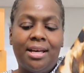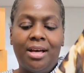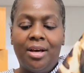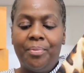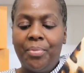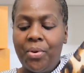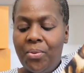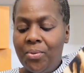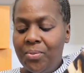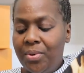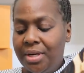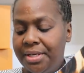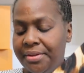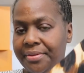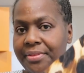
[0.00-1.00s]
up
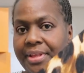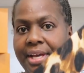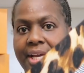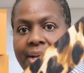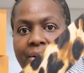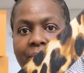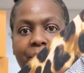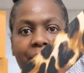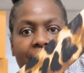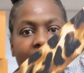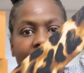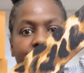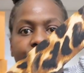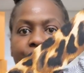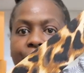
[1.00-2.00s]
one of their
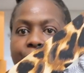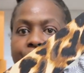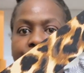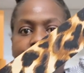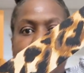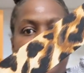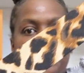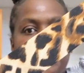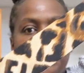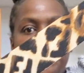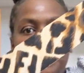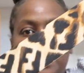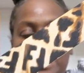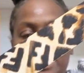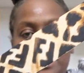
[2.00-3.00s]
bandeaus or
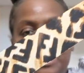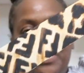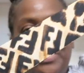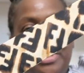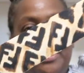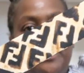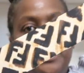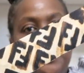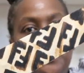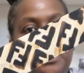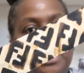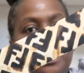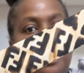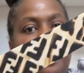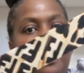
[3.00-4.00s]
twillies or whatever you
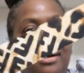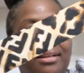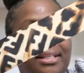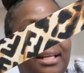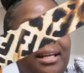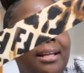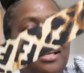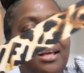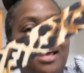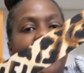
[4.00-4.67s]
want to call it.